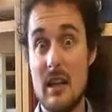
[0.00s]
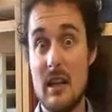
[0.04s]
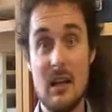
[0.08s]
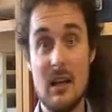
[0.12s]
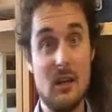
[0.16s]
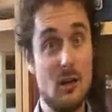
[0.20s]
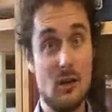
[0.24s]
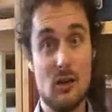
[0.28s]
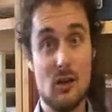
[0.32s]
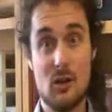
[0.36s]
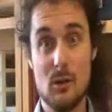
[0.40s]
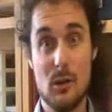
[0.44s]

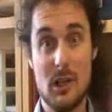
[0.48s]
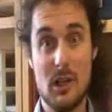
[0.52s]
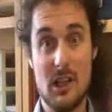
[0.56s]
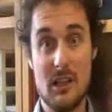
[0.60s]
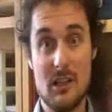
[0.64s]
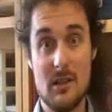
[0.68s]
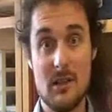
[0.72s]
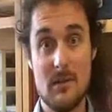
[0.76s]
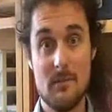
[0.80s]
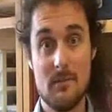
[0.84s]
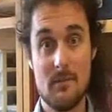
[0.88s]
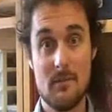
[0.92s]
they're not doing
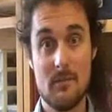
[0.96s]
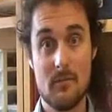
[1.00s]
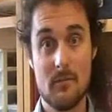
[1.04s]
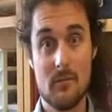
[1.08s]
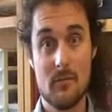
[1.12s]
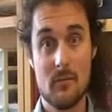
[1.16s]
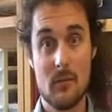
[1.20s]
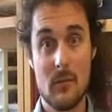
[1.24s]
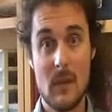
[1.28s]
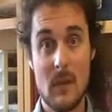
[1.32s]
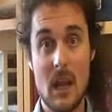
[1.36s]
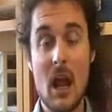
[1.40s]
it.
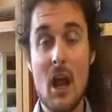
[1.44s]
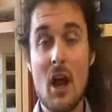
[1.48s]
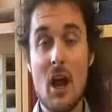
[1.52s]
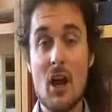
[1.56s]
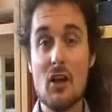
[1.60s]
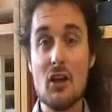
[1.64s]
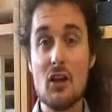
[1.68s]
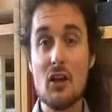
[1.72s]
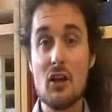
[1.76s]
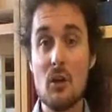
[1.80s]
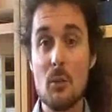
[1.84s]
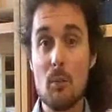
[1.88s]

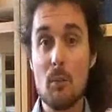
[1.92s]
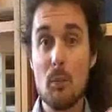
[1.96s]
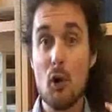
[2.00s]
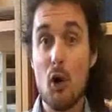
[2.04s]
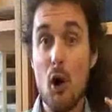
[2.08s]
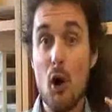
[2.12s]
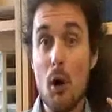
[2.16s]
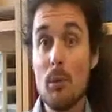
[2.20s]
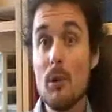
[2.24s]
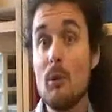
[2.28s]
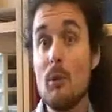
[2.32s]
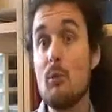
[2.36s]
The
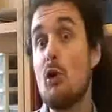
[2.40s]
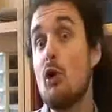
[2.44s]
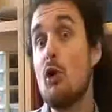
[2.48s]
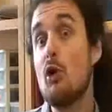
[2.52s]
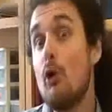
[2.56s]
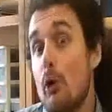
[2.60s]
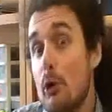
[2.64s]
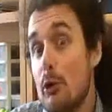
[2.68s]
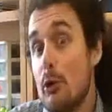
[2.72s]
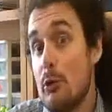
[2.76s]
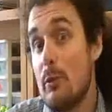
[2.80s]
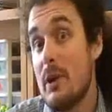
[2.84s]
problem
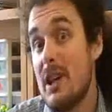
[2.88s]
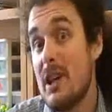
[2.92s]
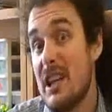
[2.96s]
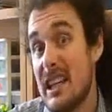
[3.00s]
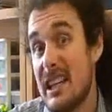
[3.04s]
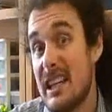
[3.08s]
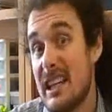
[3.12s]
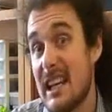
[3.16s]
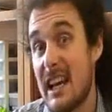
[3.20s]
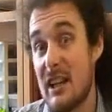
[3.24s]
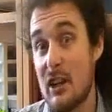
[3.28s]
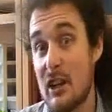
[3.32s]
could
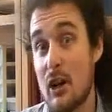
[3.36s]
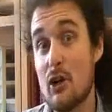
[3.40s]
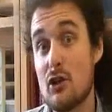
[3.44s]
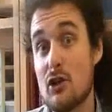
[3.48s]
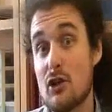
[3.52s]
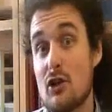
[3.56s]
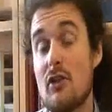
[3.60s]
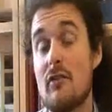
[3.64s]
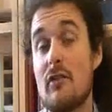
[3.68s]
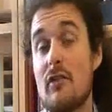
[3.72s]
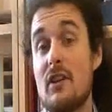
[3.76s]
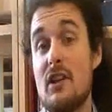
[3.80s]
be a
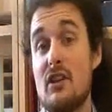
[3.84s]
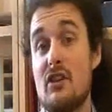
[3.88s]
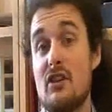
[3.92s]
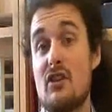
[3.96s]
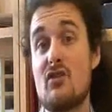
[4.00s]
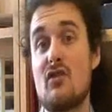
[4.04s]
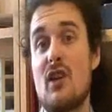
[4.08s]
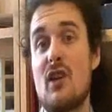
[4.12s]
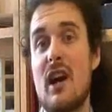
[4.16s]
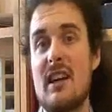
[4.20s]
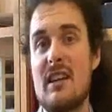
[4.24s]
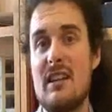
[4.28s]
notion of
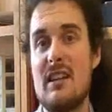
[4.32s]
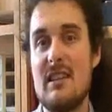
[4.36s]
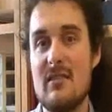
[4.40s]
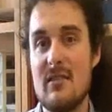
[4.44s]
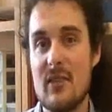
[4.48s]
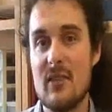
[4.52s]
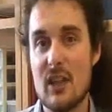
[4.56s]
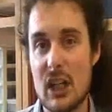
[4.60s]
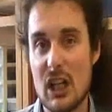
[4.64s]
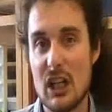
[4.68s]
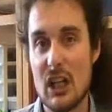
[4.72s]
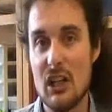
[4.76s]
constructive
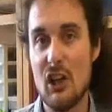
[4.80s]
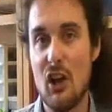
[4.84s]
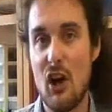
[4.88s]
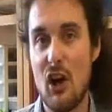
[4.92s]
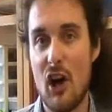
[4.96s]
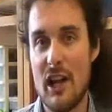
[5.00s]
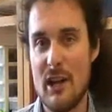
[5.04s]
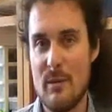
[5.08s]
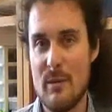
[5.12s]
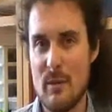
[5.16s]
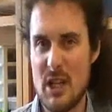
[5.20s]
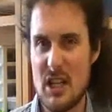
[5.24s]

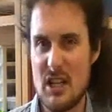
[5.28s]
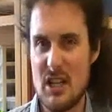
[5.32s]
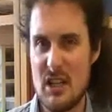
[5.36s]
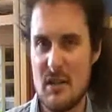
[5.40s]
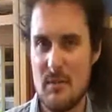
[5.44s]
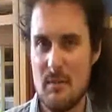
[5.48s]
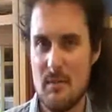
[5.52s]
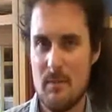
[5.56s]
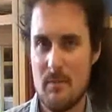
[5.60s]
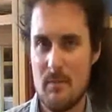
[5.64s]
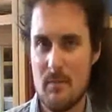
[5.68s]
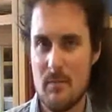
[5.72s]

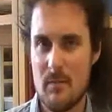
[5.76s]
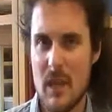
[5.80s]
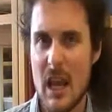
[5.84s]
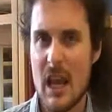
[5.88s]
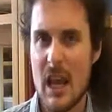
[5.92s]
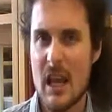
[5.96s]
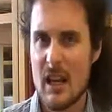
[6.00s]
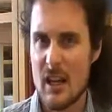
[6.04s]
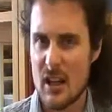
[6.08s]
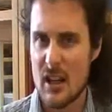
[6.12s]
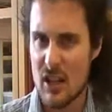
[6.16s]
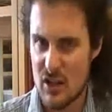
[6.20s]
alignment.
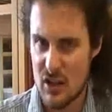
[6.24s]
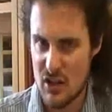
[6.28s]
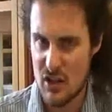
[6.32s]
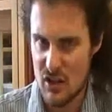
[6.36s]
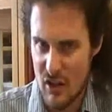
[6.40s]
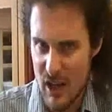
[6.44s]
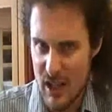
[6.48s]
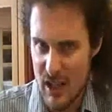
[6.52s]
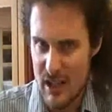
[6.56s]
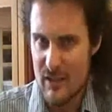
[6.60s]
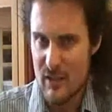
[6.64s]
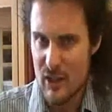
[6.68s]

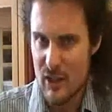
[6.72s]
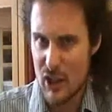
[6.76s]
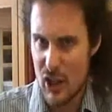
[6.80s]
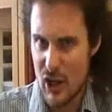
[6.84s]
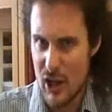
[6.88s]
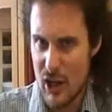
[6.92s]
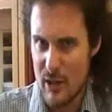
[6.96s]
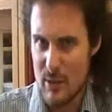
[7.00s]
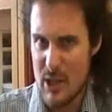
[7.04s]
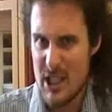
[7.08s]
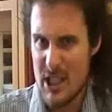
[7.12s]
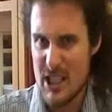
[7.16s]
Constructive
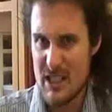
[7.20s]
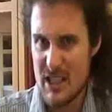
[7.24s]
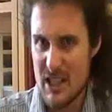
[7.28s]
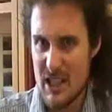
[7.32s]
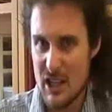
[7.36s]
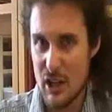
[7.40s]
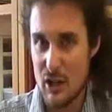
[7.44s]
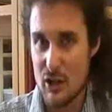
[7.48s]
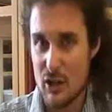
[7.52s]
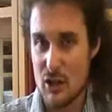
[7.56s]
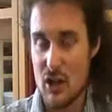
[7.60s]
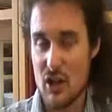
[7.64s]
alignment is
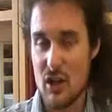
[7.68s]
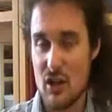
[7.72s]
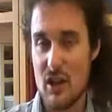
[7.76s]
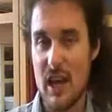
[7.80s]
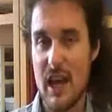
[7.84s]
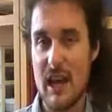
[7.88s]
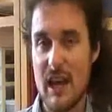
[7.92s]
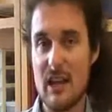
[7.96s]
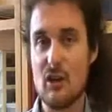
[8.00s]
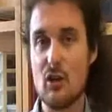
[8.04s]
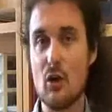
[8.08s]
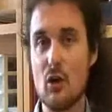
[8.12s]
the notion
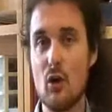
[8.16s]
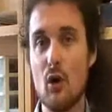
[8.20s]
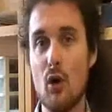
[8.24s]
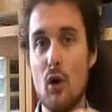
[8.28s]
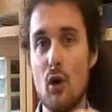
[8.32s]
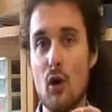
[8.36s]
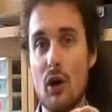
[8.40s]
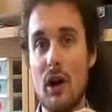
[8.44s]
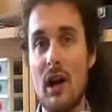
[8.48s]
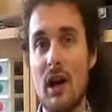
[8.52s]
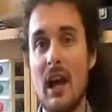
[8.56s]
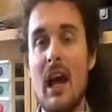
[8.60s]
that
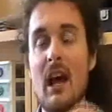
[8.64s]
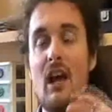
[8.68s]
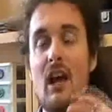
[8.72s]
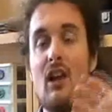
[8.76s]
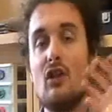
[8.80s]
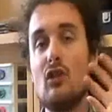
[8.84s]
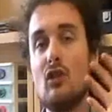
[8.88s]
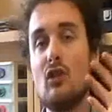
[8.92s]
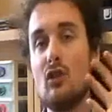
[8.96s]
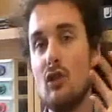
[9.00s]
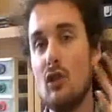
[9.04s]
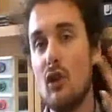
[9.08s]
your
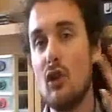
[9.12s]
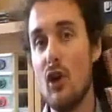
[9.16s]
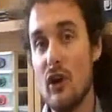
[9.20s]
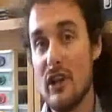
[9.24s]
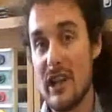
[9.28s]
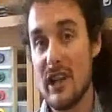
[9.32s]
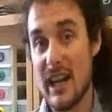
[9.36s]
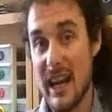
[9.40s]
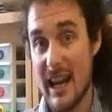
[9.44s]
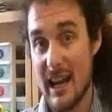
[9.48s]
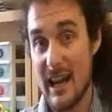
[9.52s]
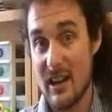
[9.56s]

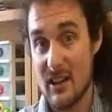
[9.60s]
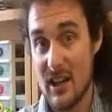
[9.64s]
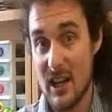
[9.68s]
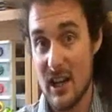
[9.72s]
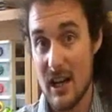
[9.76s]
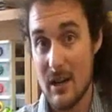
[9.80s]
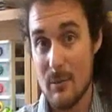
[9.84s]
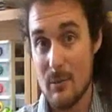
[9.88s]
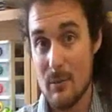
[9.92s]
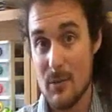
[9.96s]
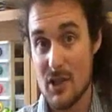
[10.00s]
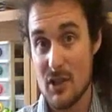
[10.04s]
learning
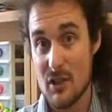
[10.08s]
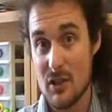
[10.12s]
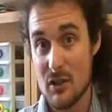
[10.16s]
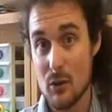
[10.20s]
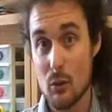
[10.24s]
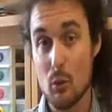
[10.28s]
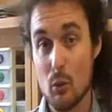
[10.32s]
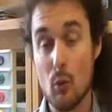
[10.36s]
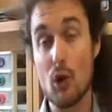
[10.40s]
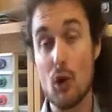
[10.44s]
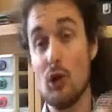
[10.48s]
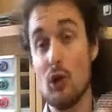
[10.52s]
outcomes,
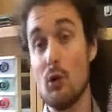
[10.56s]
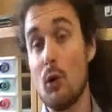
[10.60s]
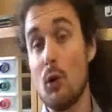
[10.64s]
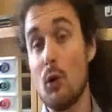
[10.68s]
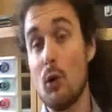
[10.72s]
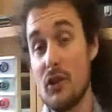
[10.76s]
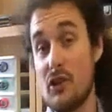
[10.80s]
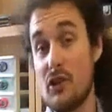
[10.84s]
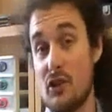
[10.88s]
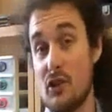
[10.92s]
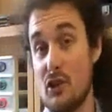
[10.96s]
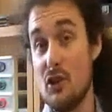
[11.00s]
what you
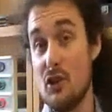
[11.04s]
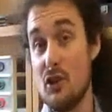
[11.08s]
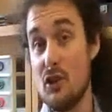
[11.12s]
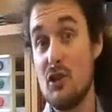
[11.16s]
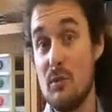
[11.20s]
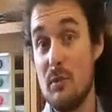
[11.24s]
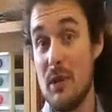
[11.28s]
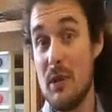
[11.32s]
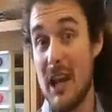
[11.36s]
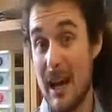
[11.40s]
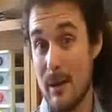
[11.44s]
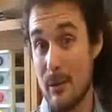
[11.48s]
want the
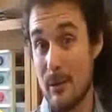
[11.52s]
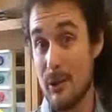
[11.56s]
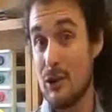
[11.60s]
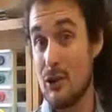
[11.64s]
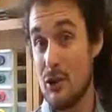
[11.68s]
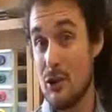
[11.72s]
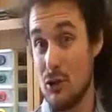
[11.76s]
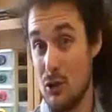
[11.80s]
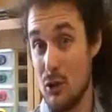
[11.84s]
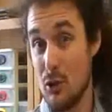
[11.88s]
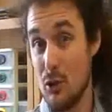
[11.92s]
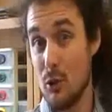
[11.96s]
student to be able
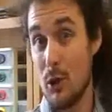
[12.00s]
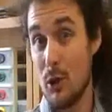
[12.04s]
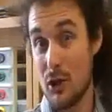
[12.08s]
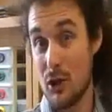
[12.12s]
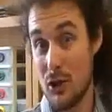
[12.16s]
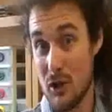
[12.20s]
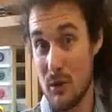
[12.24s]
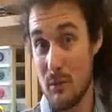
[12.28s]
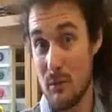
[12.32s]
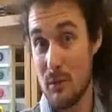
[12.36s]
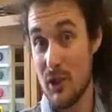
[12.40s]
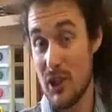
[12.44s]
to do
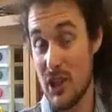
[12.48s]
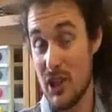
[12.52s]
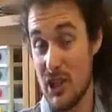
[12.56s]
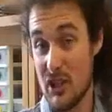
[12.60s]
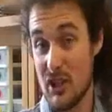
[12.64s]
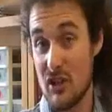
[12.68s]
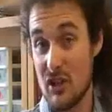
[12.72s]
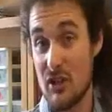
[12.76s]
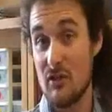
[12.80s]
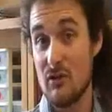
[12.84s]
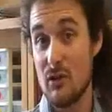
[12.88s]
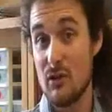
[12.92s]
on
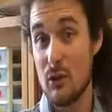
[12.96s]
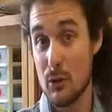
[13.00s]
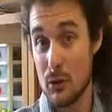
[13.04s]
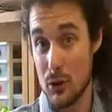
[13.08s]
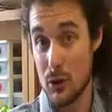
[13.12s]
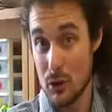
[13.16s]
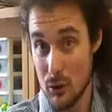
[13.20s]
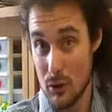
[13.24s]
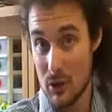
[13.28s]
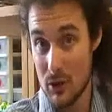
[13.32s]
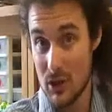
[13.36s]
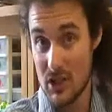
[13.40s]
completion of your
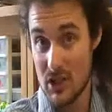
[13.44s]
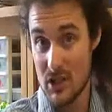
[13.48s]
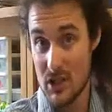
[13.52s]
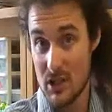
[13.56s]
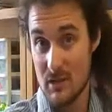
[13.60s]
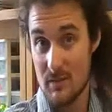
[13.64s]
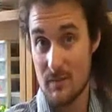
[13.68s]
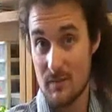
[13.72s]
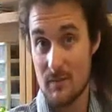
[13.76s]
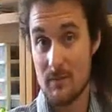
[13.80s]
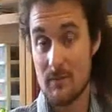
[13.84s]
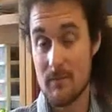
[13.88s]
unit,